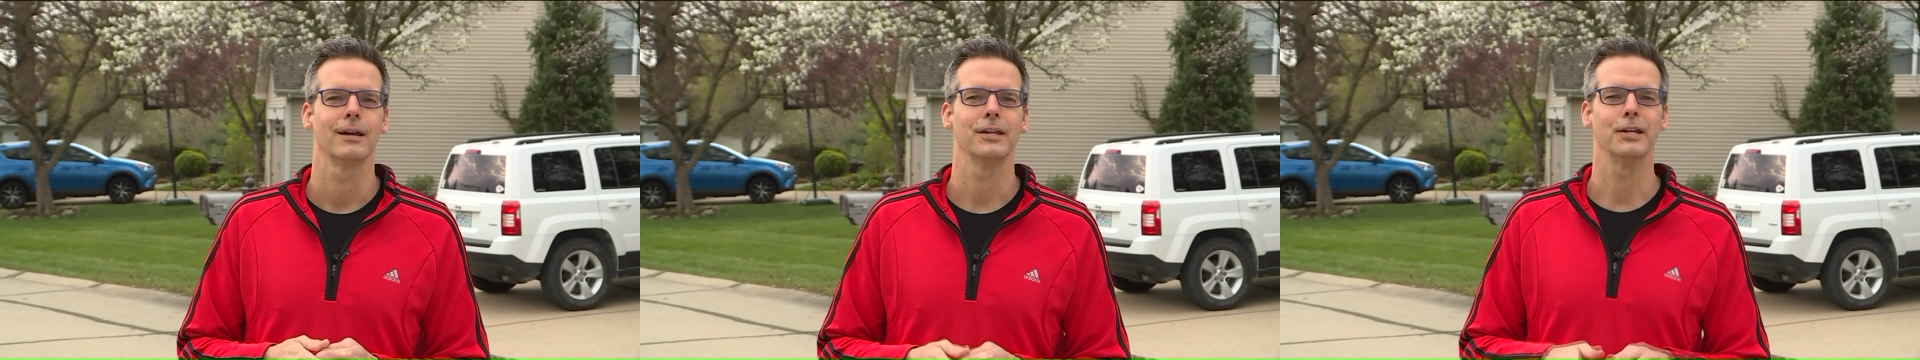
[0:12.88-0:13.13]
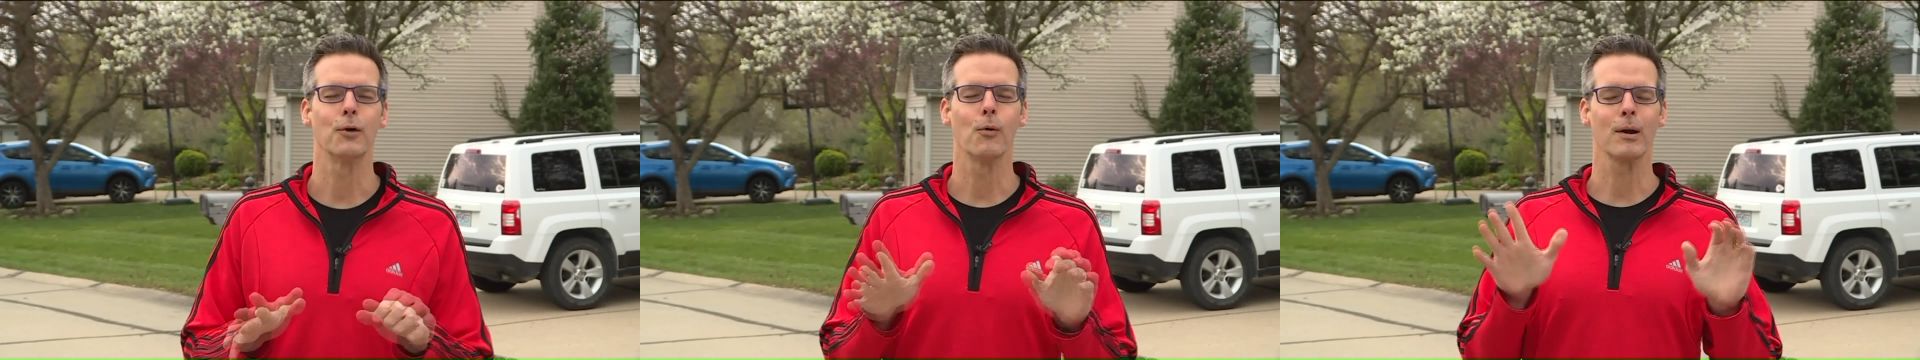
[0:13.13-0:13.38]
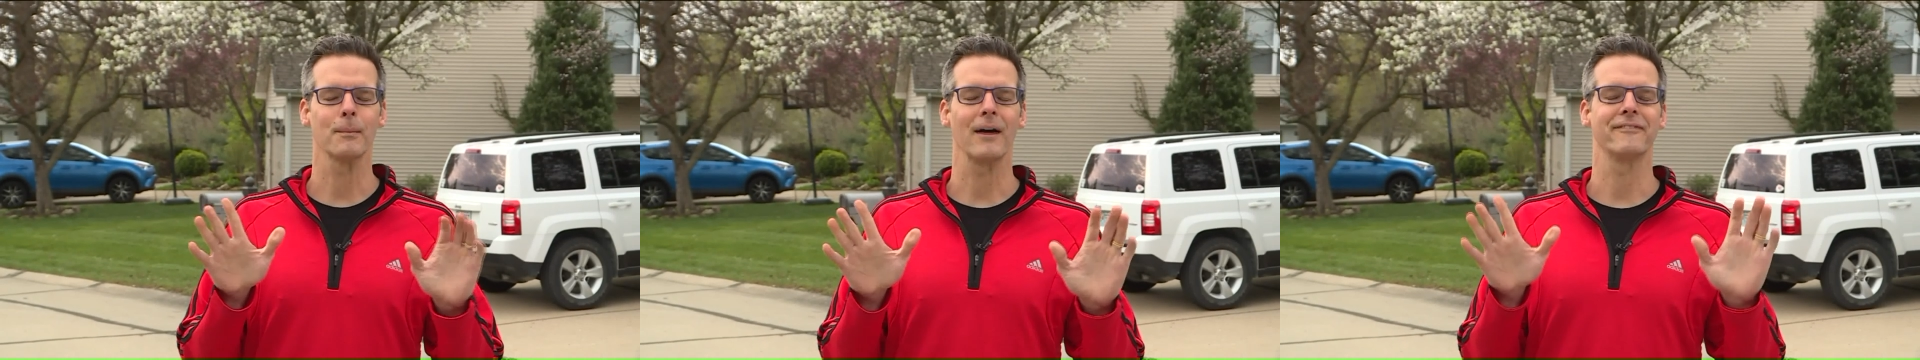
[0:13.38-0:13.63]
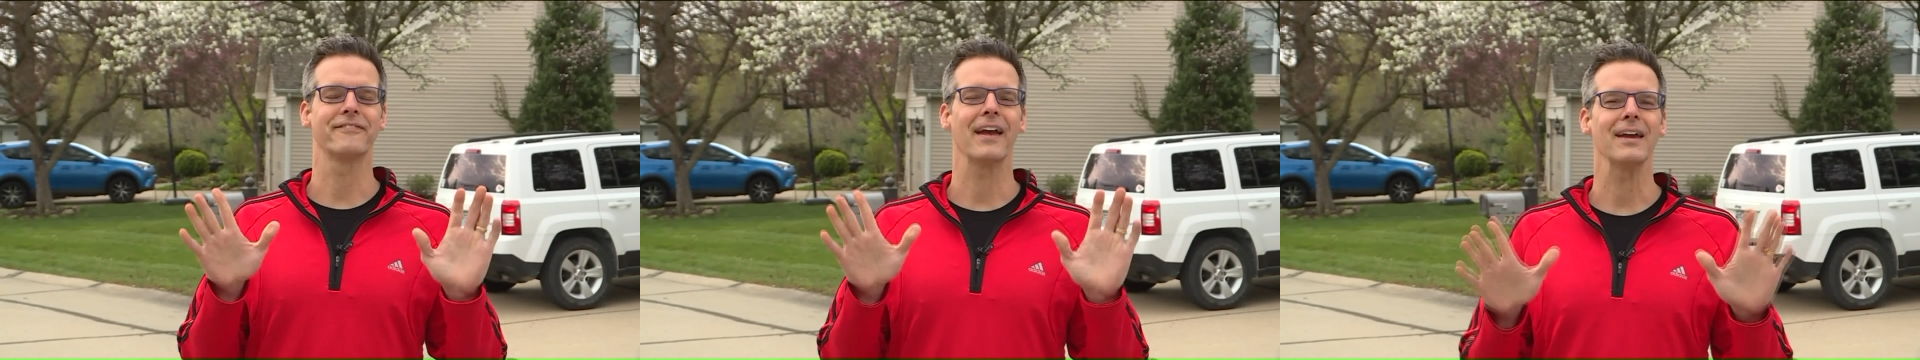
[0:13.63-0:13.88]
You know, one of
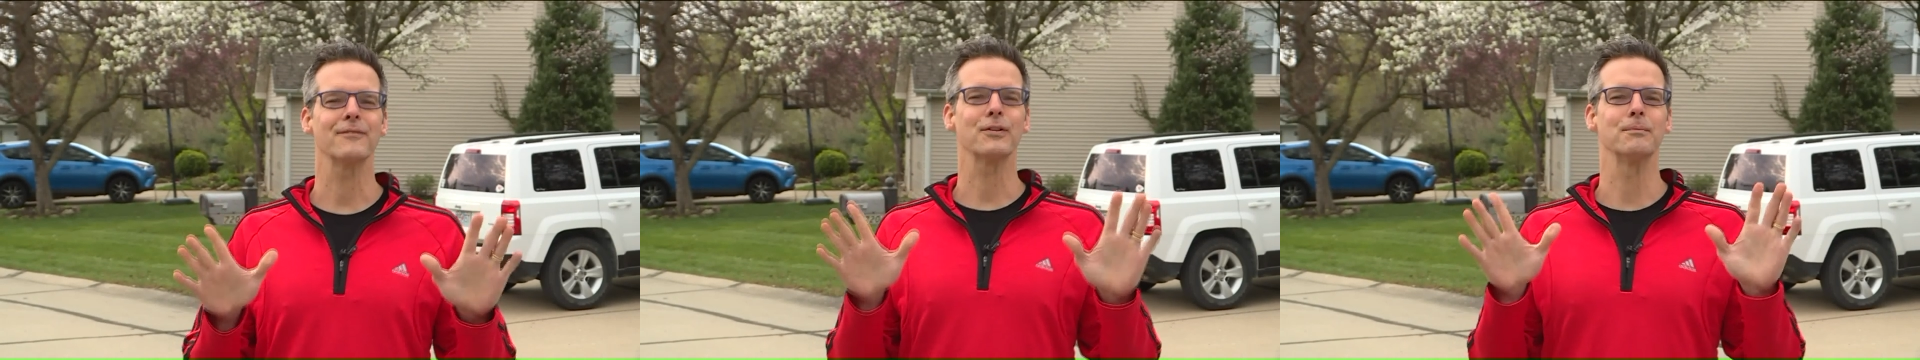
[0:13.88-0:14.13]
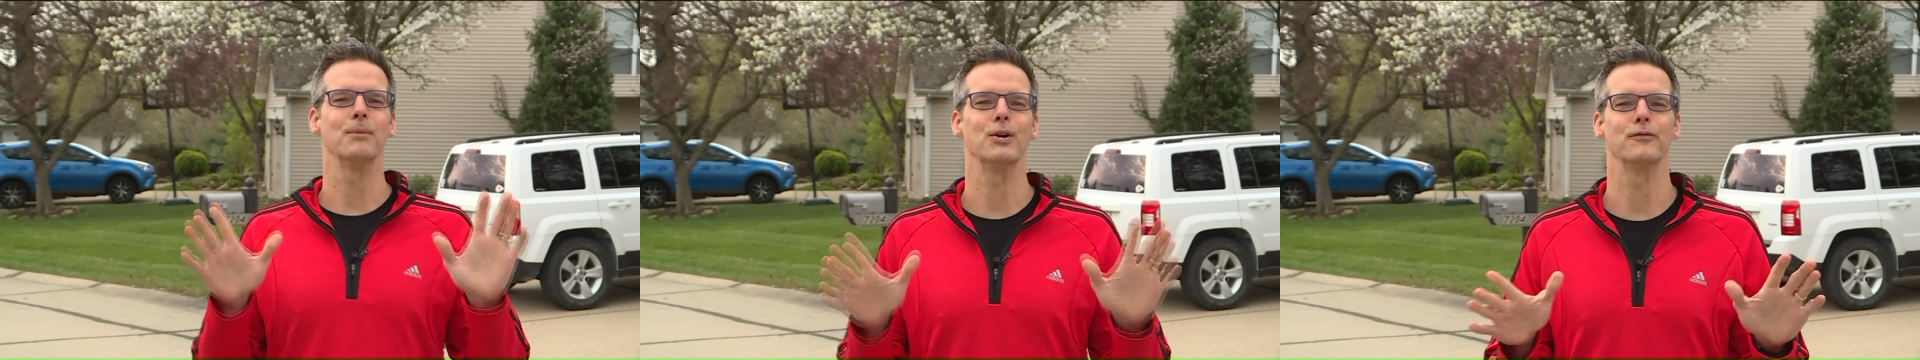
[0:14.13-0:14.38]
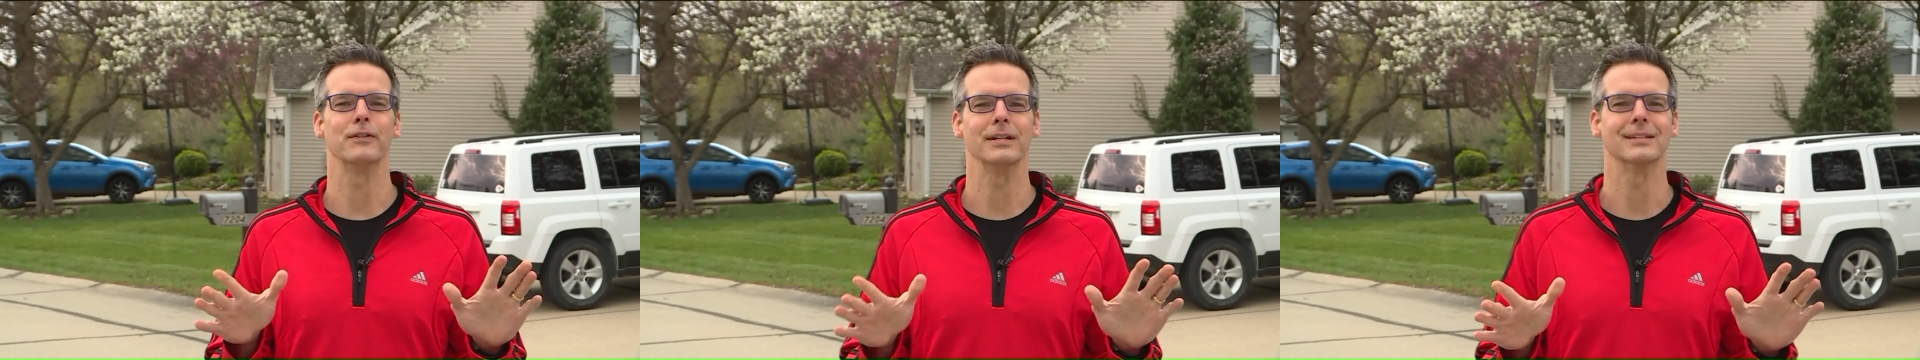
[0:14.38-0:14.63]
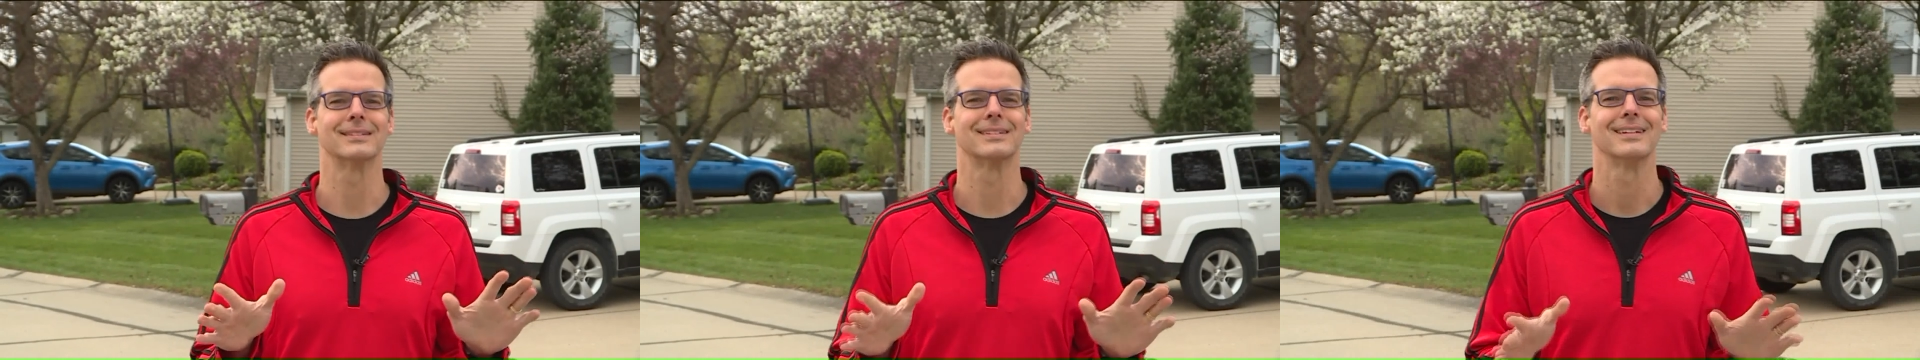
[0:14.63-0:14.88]
my favorite
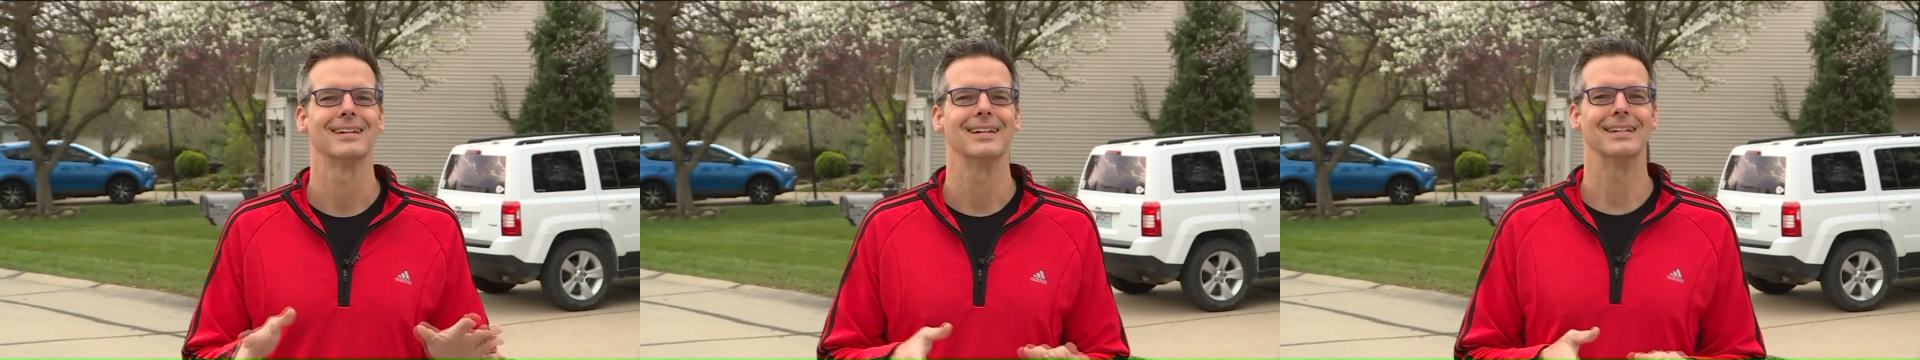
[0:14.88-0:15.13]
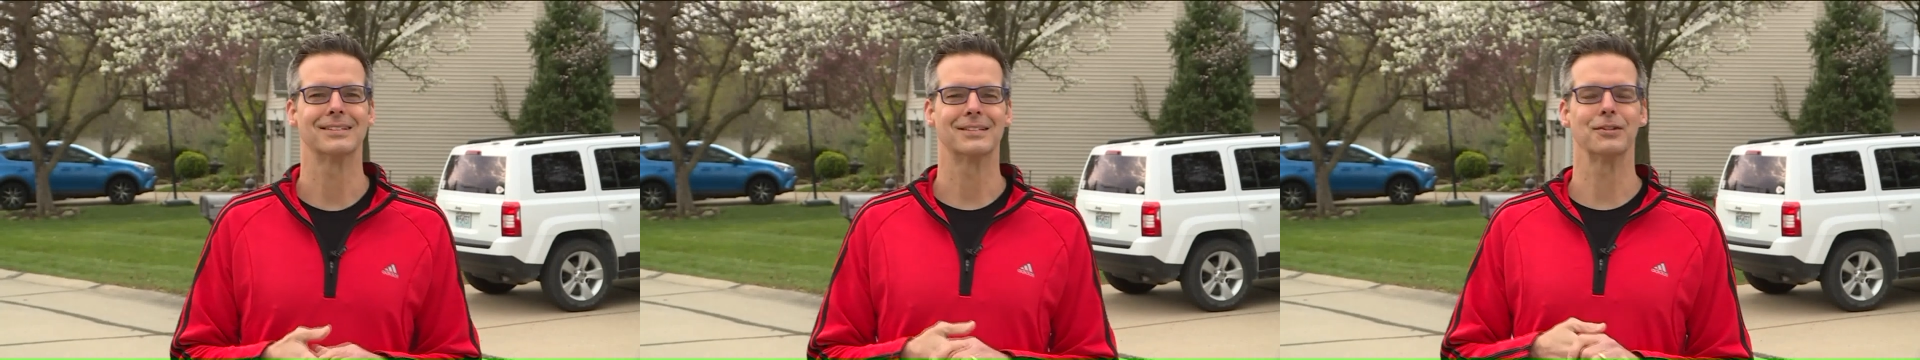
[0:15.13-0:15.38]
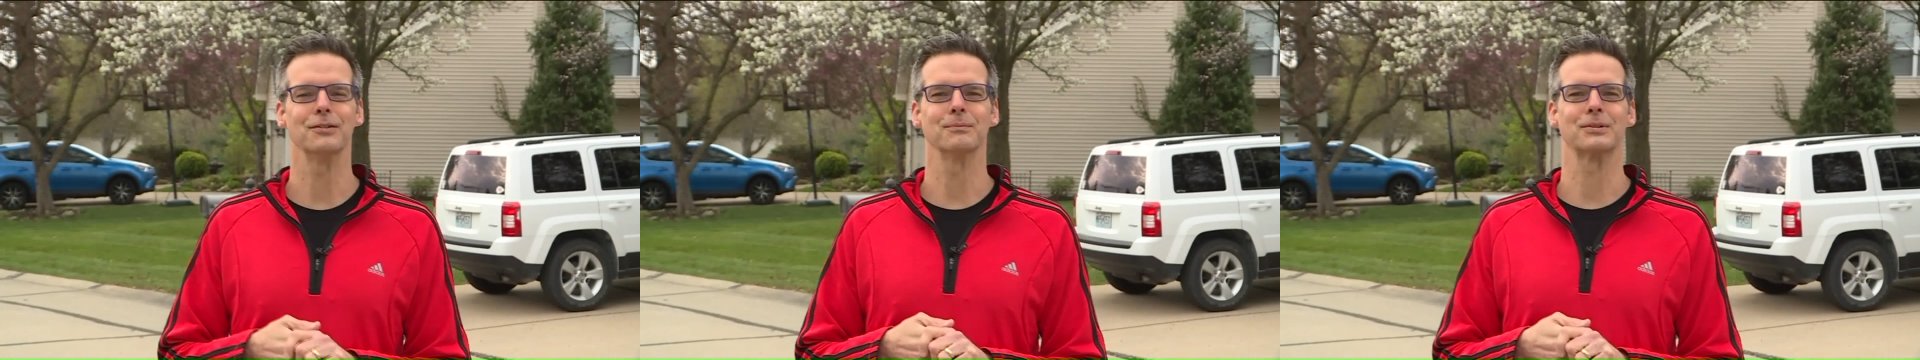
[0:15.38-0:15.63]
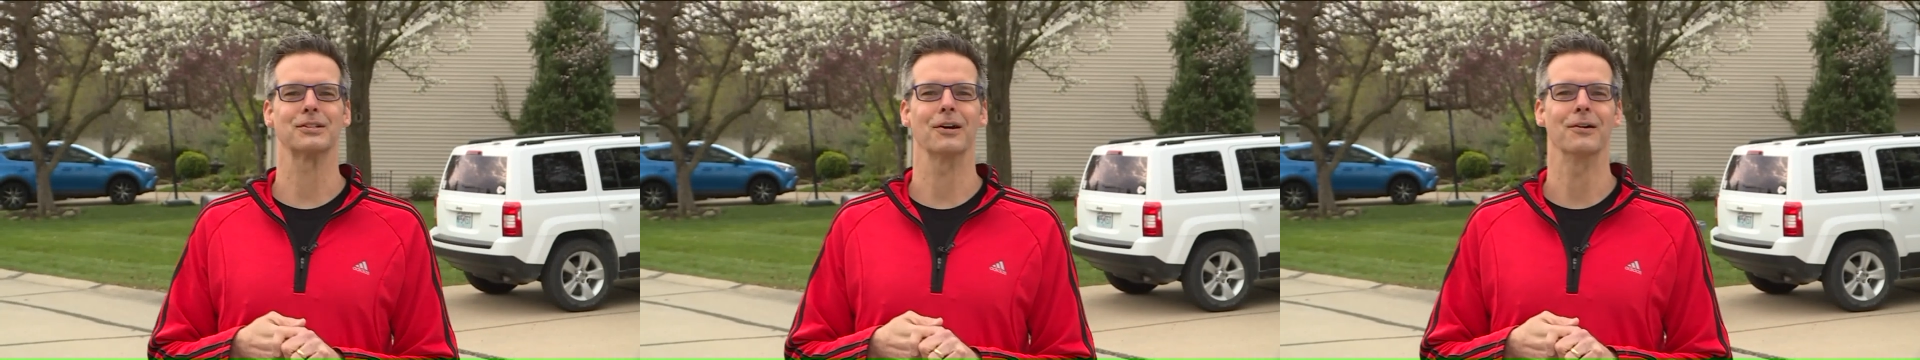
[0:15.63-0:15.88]
movies is
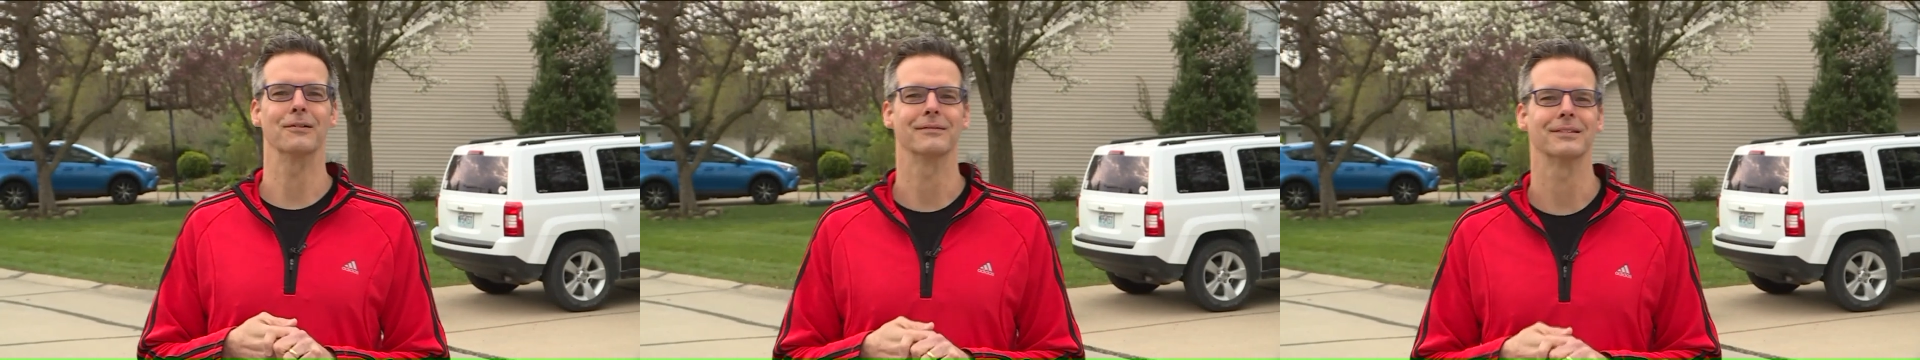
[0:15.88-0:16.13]
Tombstone,